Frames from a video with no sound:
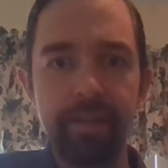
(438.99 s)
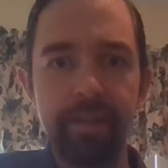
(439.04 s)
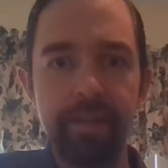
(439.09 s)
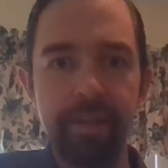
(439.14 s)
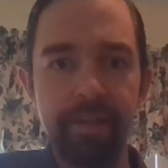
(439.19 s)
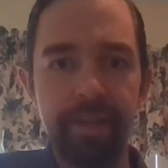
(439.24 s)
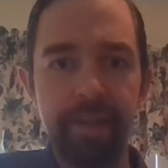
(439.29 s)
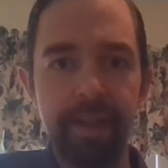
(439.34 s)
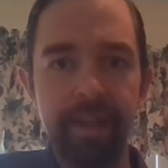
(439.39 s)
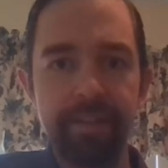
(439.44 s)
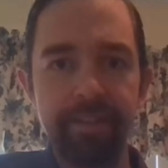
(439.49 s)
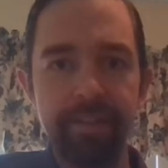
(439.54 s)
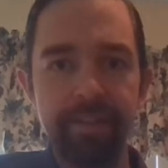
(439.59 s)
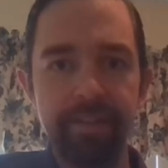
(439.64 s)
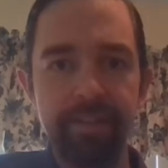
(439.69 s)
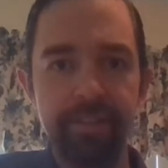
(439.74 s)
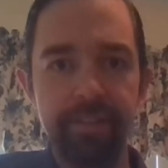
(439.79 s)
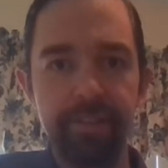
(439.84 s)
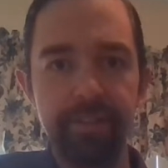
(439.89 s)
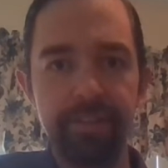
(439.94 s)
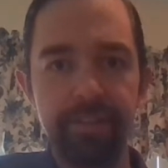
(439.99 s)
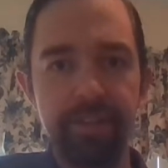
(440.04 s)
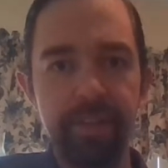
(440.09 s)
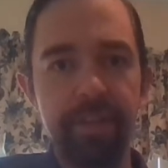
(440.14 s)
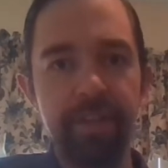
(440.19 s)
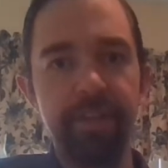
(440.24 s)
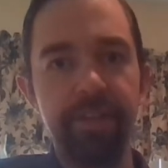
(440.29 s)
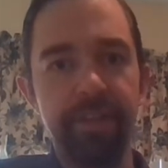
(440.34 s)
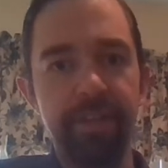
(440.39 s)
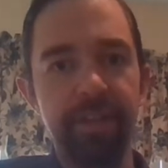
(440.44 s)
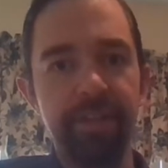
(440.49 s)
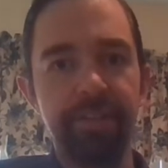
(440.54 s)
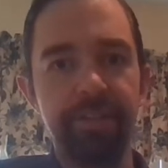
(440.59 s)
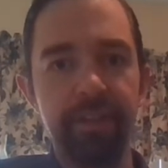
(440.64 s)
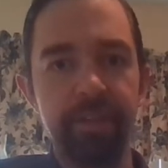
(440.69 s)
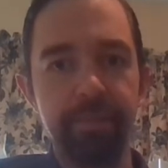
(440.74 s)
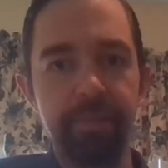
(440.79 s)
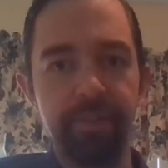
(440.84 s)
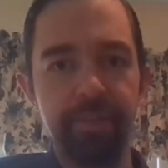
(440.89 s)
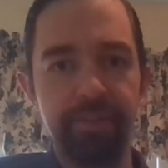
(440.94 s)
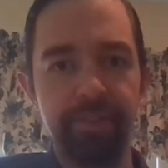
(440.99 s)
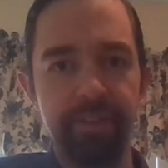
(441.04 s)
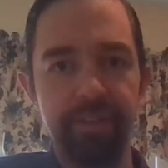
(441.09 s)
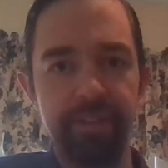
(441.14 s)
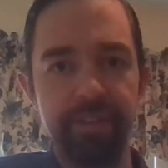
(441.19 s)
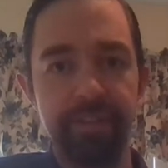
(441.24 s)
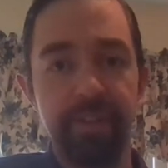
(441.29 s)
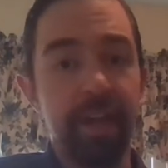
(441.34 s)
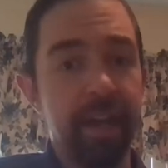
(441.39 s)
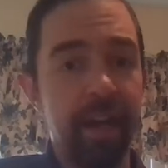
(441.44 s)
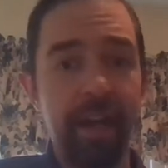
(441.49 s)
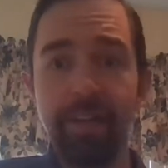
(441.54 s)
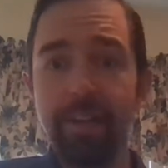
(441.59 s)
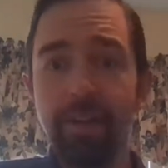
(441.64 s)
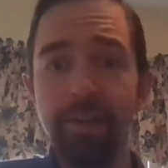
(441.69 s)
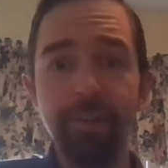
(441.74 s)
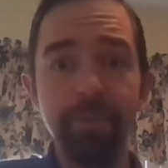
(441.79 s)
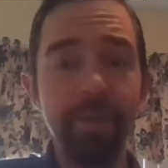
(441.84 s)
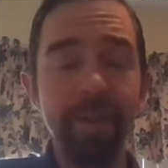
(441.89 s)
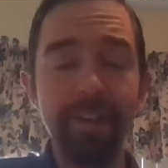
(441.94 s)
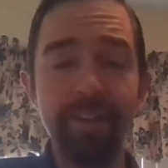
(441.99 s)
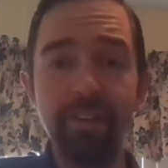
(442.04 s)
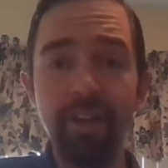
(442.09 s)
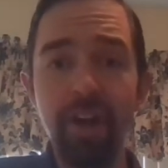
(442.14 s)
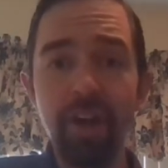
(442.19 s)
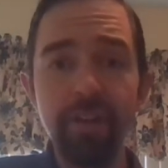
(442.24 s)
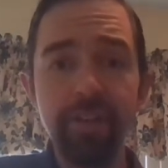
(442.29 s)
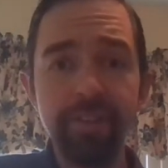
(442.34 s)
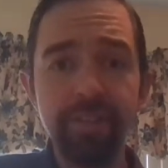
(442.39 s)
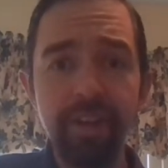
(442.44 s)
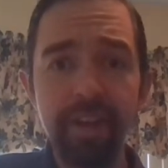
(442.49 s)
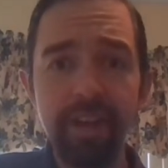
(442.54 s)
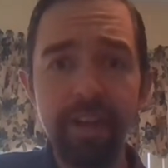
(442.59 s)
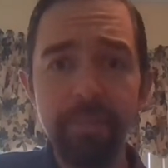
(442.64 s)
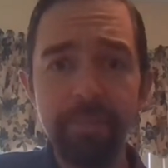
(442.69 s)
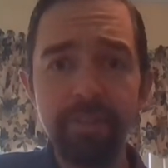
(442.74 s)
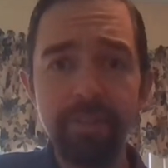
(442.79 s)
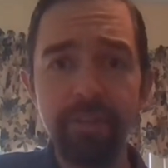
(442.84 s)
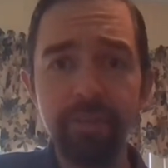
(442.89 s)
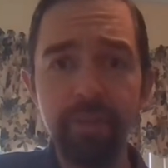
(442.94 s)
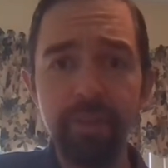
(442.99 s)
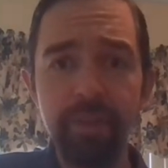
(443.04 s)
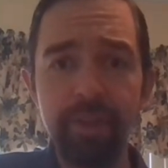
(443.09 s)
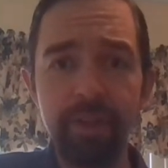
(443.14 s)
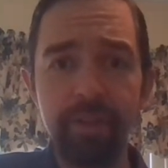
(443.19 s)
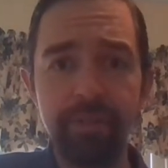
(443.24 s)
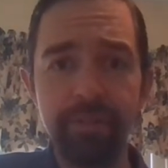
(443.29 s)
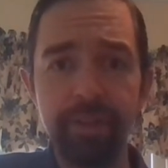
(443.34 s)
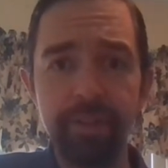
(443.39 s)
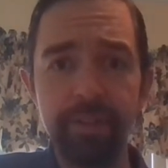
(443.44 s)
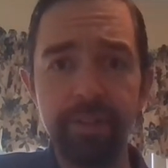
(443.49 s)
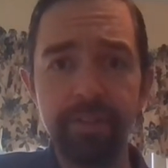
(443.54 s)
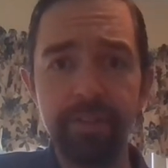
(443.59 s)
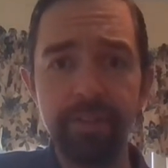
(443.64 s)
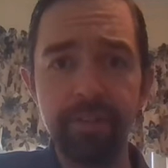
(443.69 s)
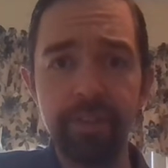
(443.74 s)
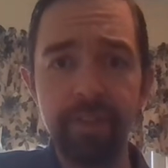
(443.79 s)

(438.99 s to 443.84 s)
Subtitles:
That is the theistic personalist. I know it's been a long time since we went over this.